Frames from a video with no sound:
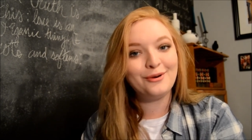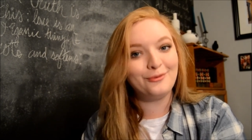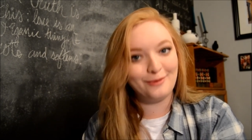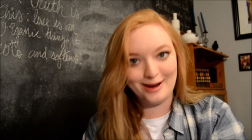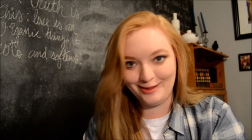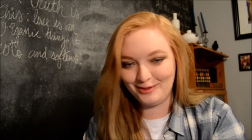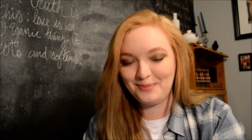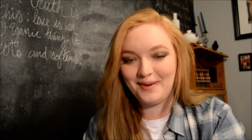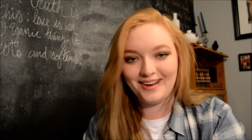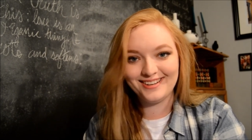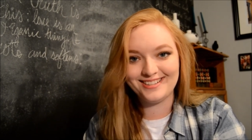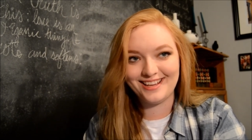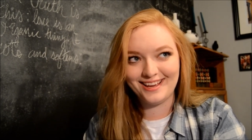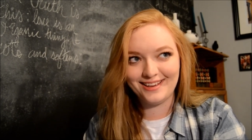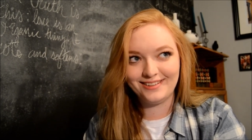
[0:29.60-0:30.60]
Ray
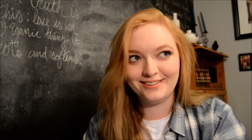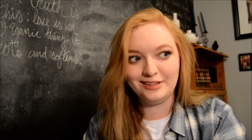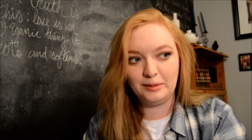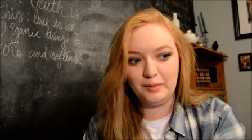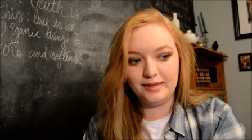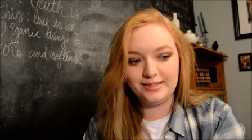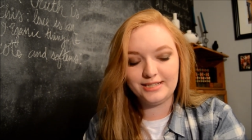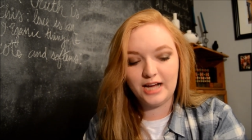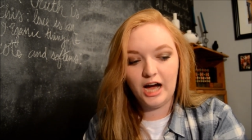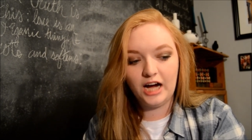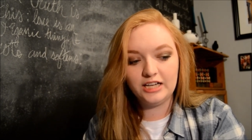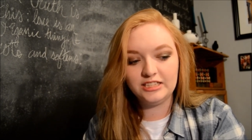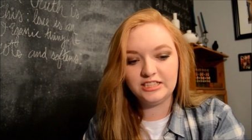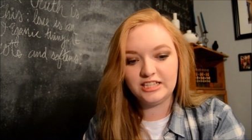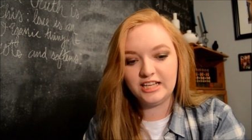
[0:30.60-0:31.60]

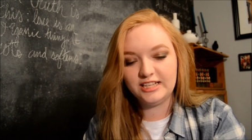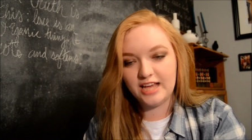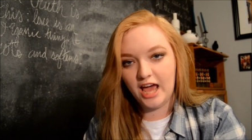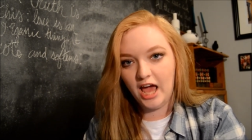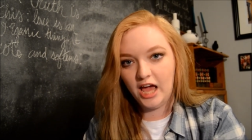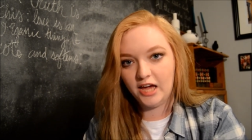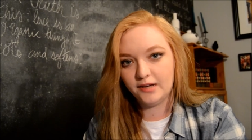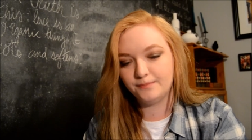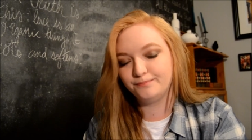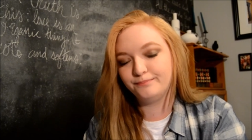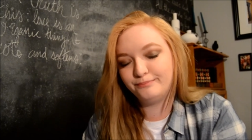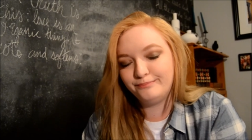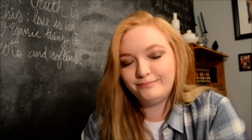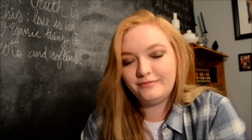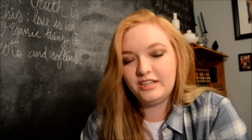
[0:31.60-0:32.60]
Lamontagne,
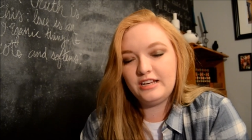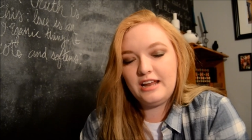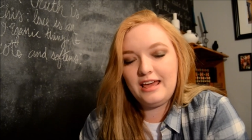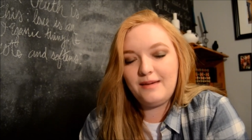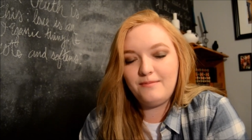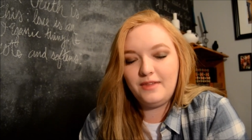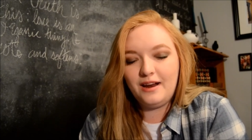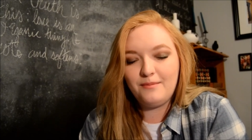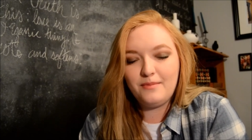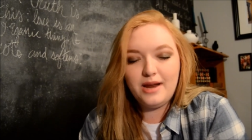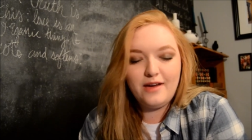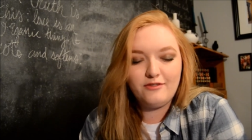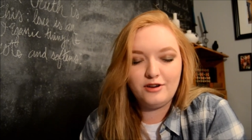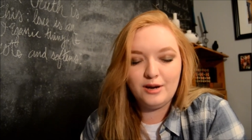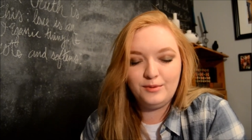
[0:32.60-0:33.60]
the name that I'm
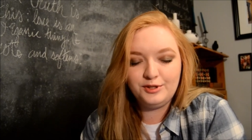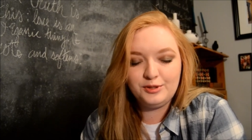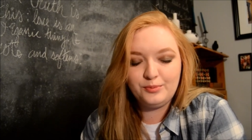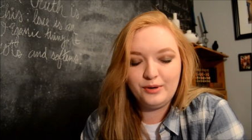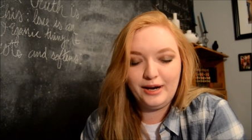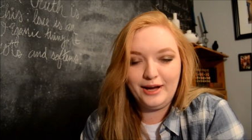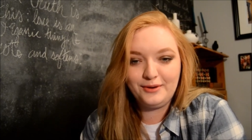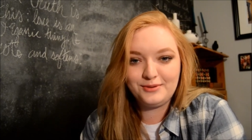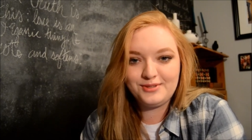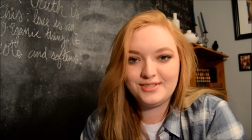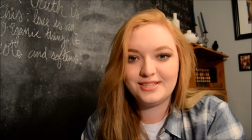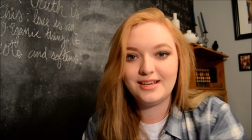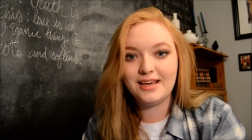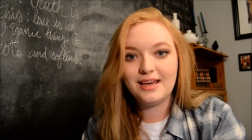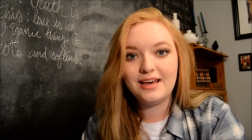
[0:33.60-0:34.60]
never able to pronounce.
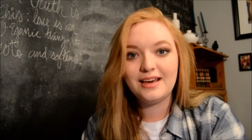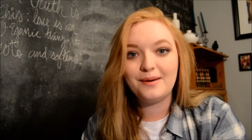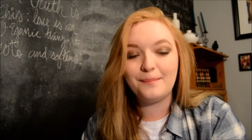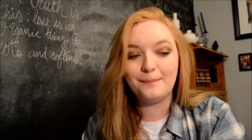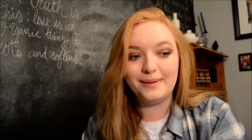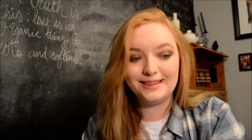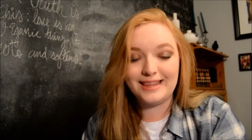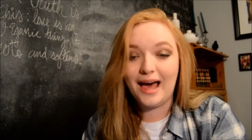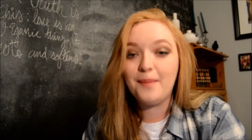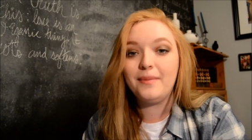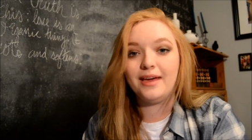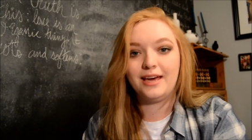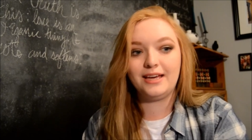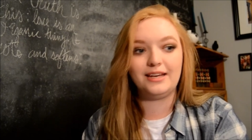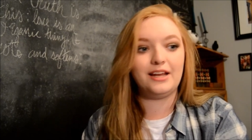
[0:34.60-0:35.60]
But that
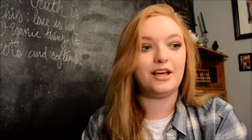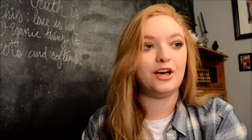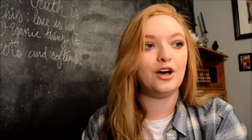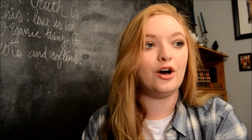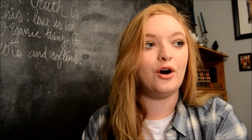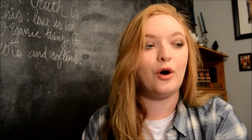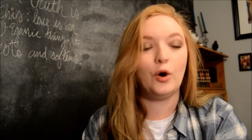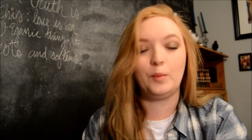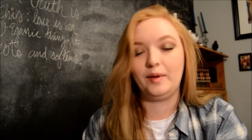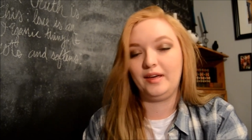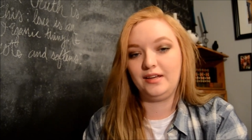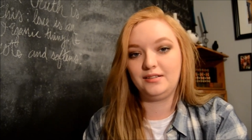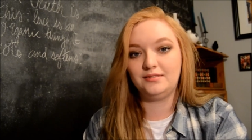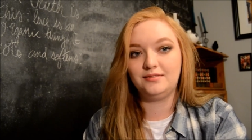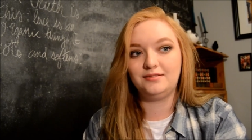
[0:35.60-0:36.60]
man, oh
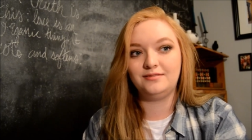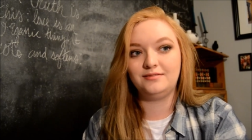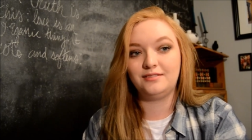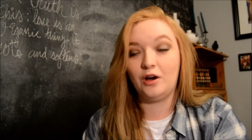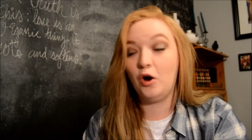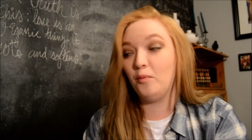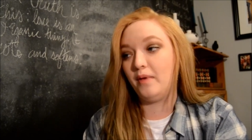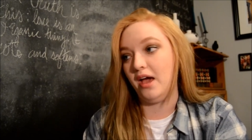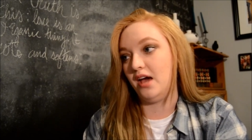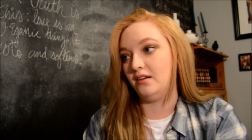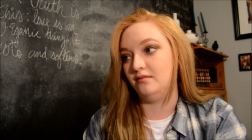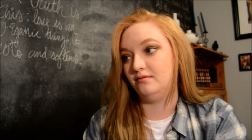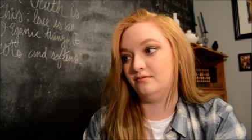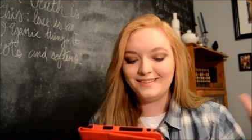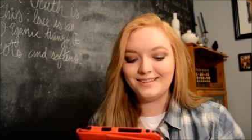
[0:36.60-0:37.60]
man, oh man.
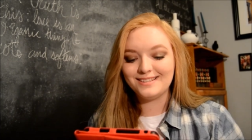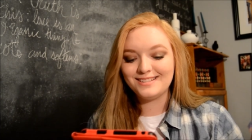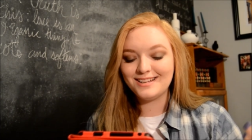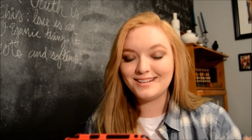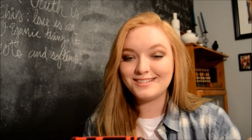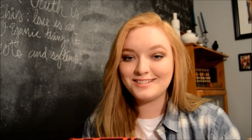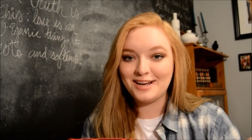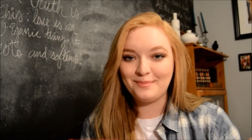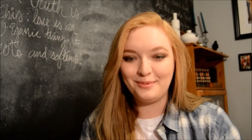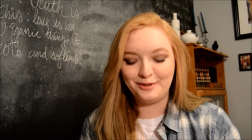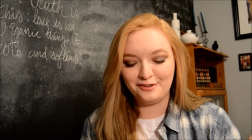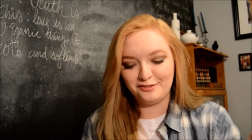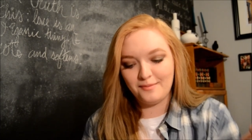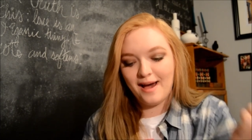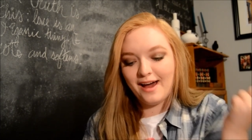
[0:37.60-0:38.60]
These next couple
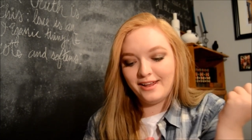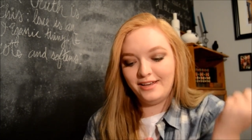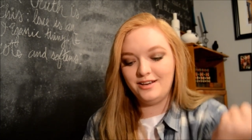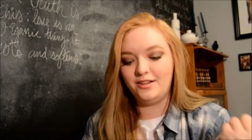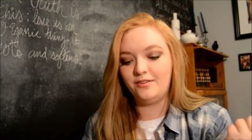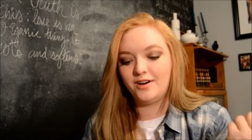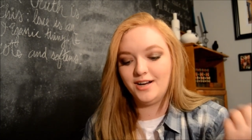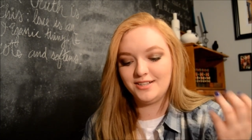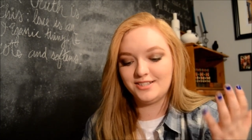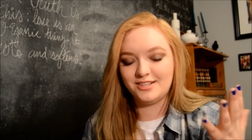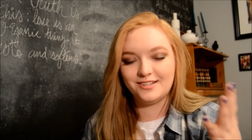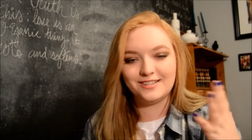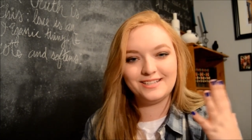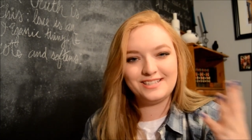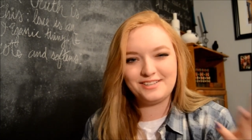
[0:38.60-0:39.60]
are from How to Kill a
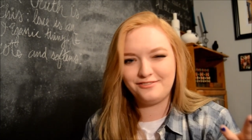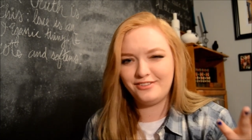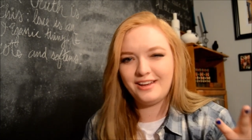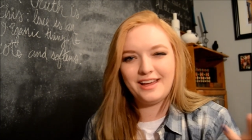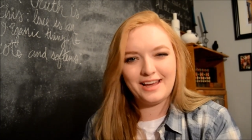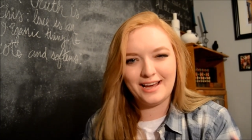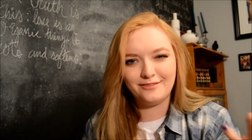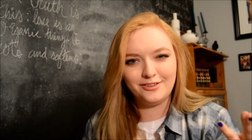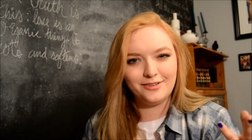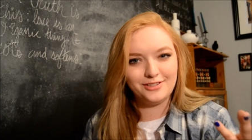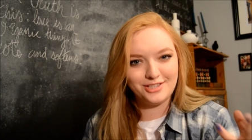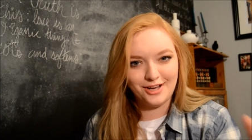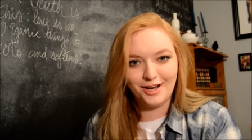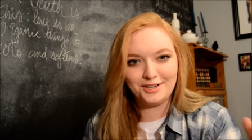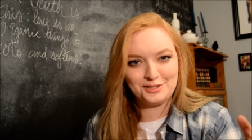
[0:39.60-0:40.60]
Rockstar. As if I haven't
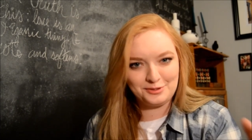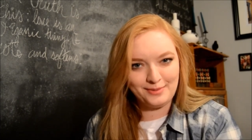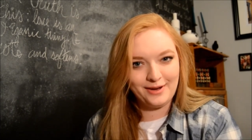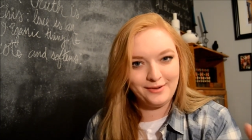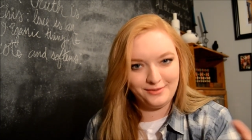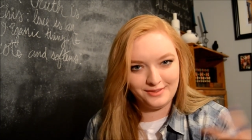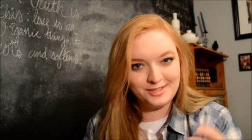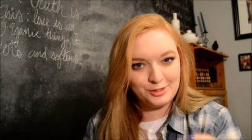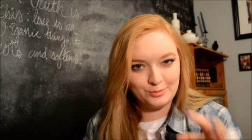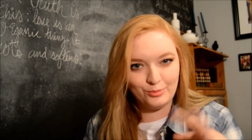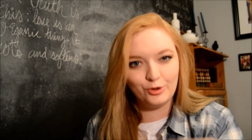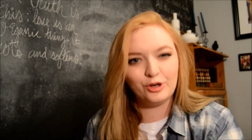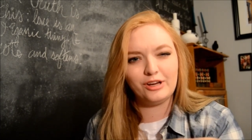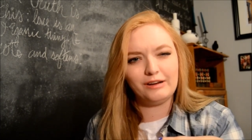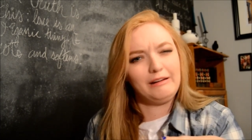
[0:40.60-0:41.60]
talked about this
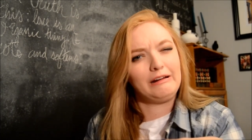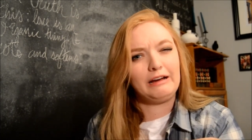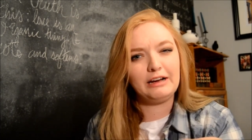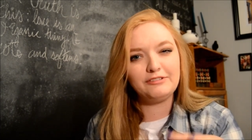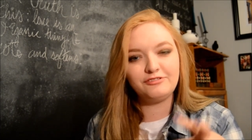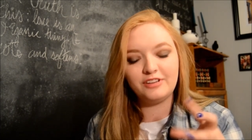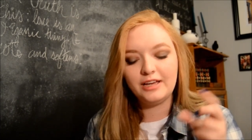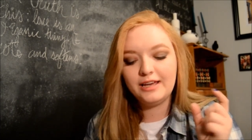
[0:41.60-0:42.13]
book enough,